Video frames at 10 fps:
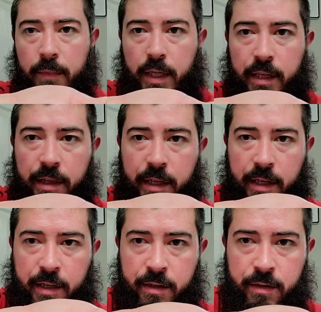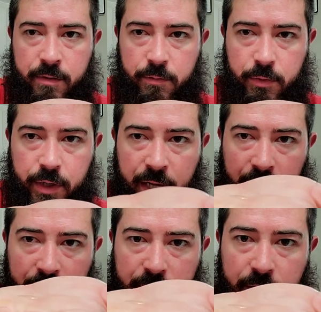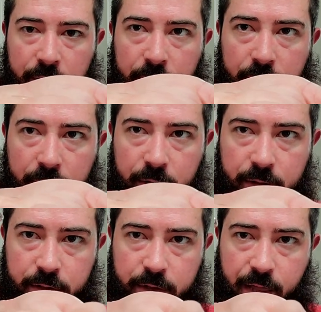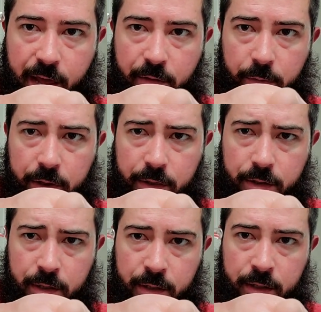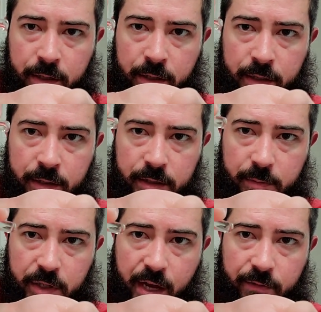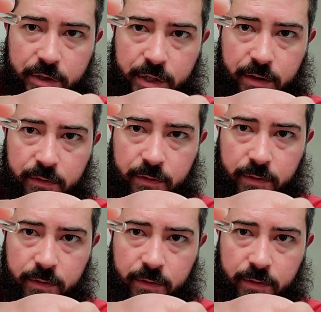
And then we'll add to, to that with some of the aftershave.